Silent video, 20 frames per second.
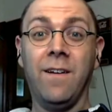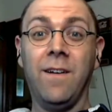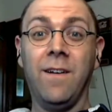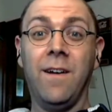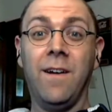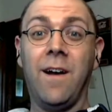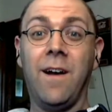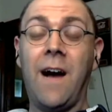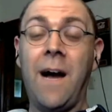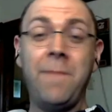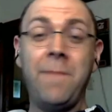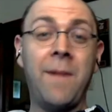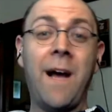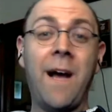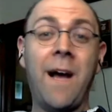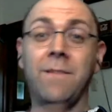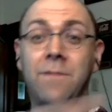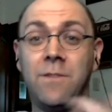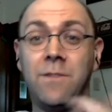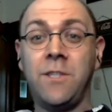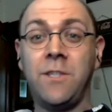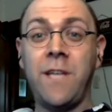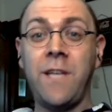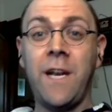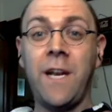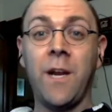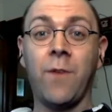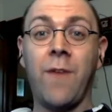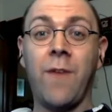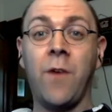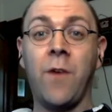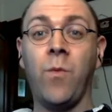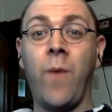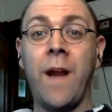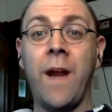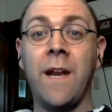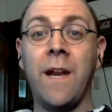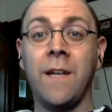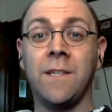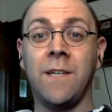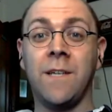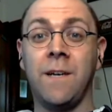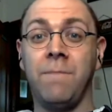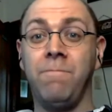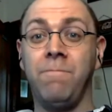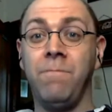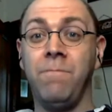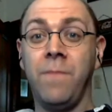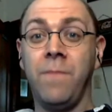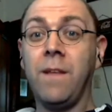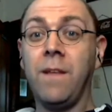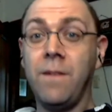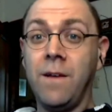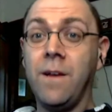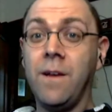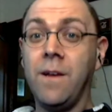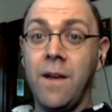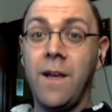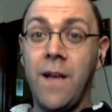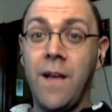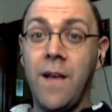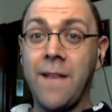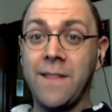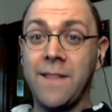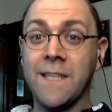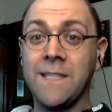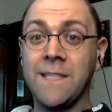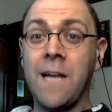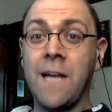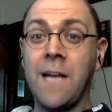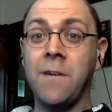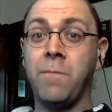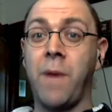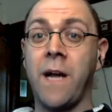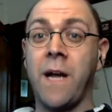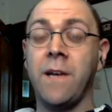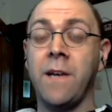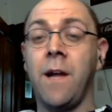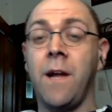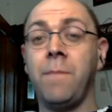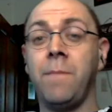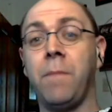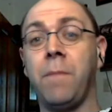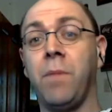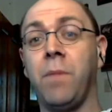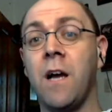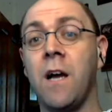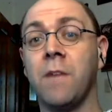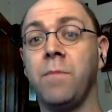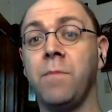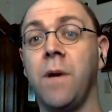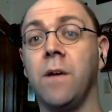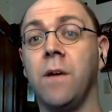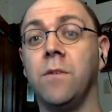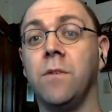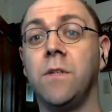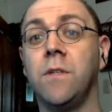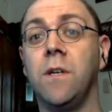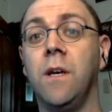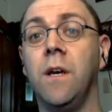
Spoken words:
I'm not sitting around waiting to hit the send button on my blog post.